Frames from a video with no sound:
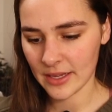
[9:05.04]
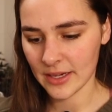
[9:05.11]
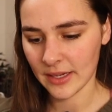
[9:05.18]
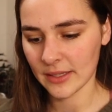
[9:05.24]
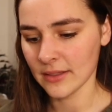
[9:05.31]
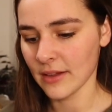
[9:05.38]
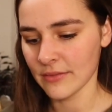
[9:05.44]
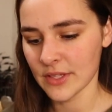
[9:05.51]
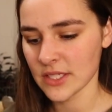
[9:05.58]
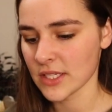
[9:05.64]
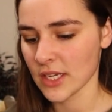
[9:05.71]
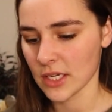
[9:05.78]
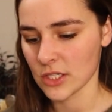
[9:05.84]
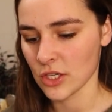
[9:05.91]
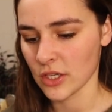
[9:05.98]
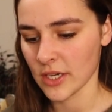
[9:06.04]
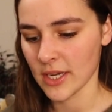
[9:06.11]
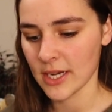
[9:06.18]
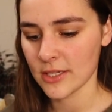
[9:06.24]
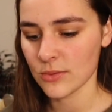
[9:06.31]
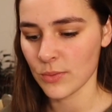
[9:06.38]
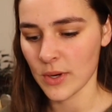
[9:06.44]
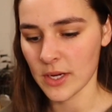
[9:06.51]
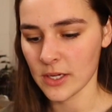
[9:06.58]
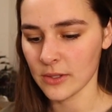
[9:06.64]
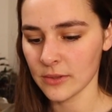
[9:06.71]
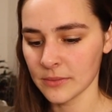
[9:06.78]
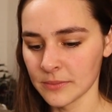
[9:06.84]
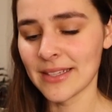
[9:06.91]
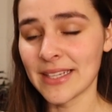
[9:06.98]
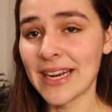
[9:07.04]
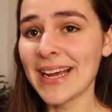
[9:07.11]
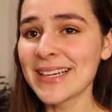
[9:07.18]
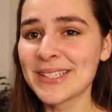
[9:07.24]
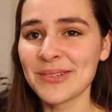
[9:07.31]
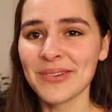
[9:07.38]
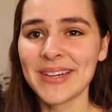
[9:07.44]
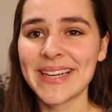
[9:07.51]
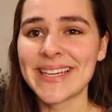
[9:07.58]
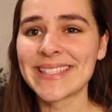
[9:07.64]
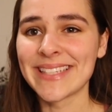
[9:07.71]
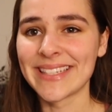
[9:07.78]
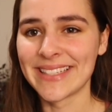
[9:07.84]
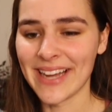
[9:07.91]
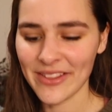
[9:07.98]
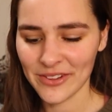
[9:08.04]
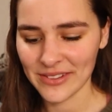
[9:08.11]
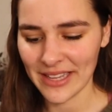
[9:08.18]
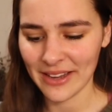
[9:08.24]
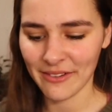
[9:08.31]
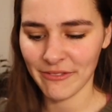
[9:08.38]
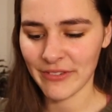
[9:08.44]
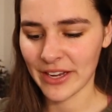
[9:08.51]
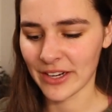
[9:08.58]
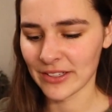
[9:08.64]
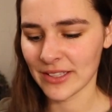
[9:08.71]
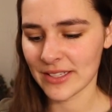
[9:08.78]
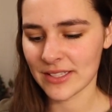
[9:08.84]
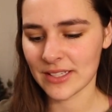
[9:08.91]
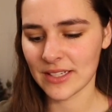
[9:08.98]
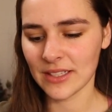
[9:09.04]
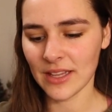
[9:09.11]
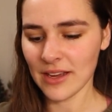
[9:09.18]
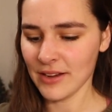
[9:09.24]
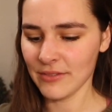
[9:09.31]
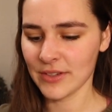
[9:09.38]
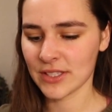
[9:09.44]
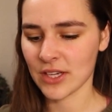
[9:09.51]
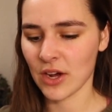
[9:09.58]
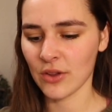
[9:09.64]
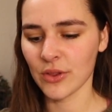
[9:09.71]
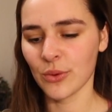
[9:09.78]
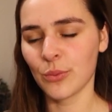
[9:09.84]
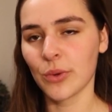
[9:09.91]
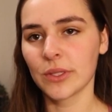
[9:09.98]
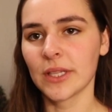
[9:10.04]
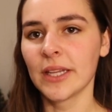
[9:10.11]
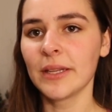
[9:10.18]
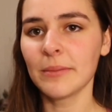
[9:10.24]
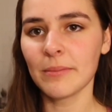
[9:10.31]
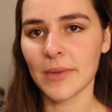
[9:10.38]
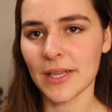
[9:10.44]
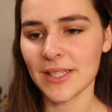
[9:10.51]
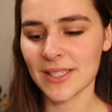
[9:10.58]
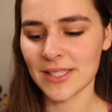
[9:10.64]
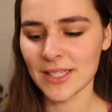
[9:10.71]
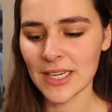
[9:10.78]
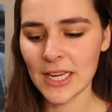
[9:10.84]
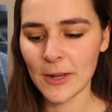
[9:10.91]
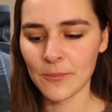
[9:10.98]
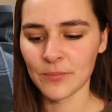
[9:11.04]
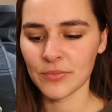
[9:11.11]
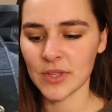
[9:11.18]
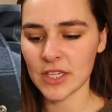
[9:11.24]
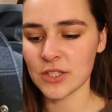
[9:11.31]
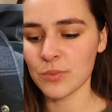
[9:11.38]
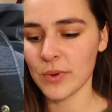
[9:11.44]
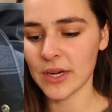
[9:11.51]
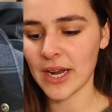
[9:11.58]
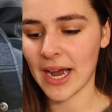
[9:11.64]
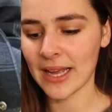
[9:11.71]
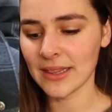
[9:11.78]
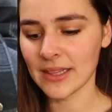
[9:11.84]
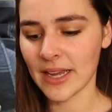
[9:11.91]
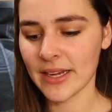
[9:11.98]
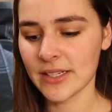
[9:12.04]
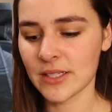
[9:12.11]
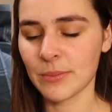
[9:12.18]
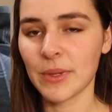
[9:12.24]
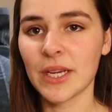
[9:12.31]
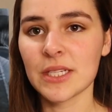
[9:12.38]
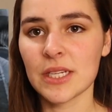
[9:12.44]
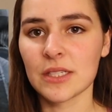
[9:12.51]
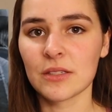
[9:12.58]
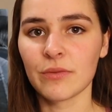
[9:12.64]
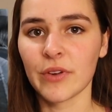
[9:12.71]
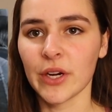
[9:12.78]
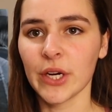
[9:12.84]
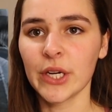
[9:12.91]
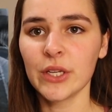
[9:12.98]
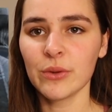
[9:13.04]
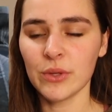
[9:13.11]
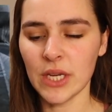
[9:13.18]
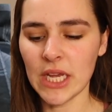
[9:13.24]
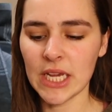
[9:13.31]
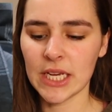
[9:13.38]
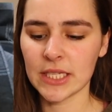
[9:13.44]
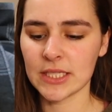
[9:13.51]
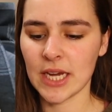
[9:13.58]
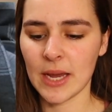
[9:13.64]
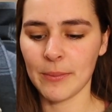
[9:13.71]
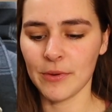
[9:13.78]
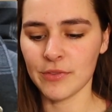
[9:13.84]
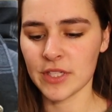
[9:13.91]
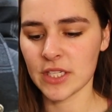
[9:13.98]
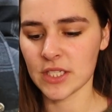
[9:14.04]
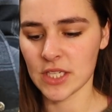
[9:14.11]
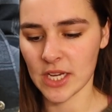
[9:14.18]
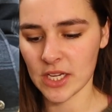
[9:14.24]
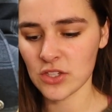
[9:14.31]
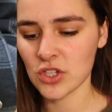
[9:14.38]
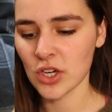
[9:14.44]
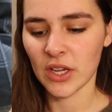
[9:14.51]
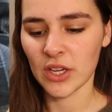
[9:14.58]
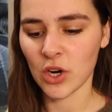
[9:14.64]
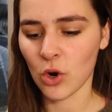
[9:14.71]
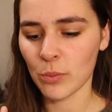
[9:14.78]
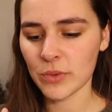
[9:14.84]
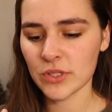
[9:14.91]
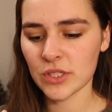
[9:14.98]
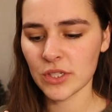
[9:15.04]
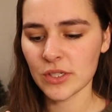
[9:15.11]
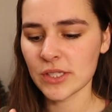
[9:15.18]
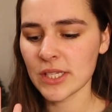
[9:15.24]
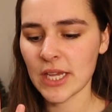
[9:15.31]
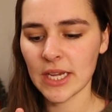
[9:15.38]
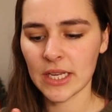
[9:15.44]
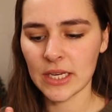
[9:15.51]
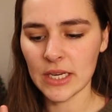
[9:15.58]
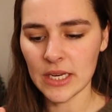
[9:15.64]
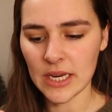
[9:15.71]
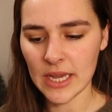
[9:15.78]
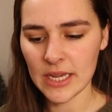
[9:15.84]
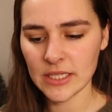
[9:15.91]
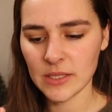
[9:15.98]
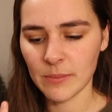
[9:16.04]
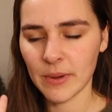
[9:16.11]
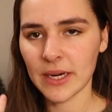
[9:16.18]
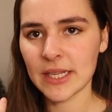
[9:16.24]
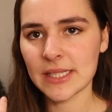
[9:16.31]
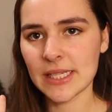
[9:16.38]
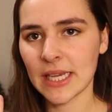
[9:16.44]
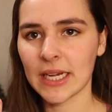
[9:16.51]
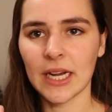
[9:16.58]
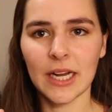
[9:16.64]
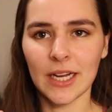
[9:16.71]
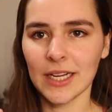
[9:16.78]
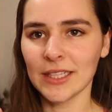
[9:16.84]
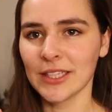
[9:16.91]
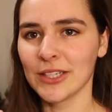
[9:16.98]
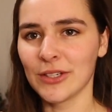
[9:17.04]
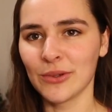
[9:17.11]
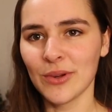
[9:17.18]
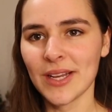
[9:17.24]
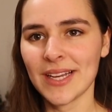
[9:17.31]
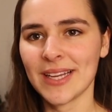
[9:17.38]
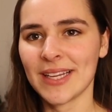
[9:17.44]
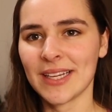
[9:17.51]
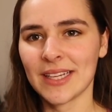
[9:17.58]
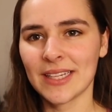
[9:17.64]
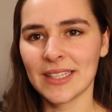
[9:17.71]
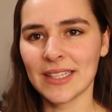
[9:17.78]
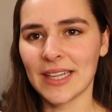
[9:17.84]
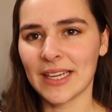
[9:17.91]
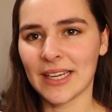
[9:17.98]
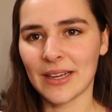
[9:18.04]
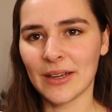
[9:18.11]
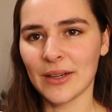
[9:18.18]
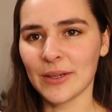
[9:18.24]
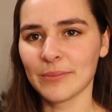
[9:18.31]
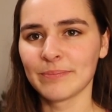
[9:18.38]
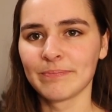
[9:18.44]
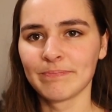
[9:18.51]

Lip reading: and I love the stitch on it as well. The next one is another like fingerless glove. It's called the Woodland Mitts. This one I liked because it's a very unique type of stitch. It almost looks like knit, but it's like a little, like a